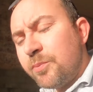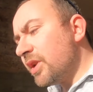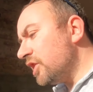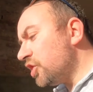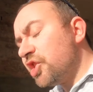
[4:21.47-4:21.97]

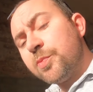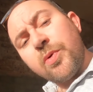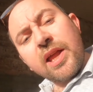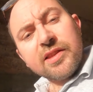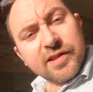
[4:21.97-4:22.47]
but it just
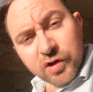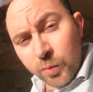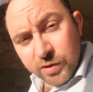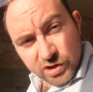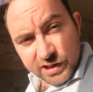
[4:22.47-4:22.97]
spreads
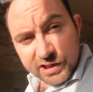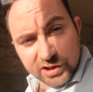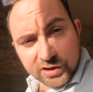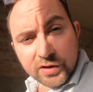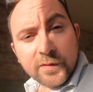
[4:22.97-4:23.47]
so much
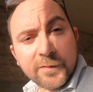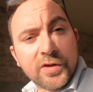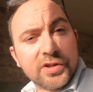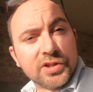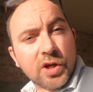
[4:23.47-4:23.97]
easier than the
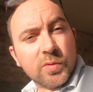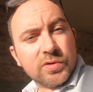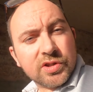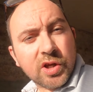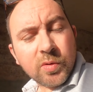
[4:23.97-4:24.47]
first
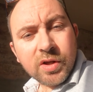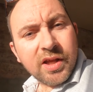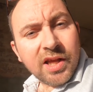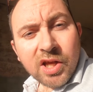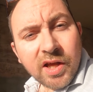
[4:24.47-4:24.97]
coat. So
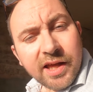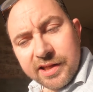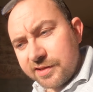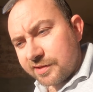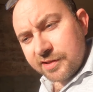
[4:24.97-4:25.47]

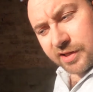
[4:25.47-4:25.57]
it's,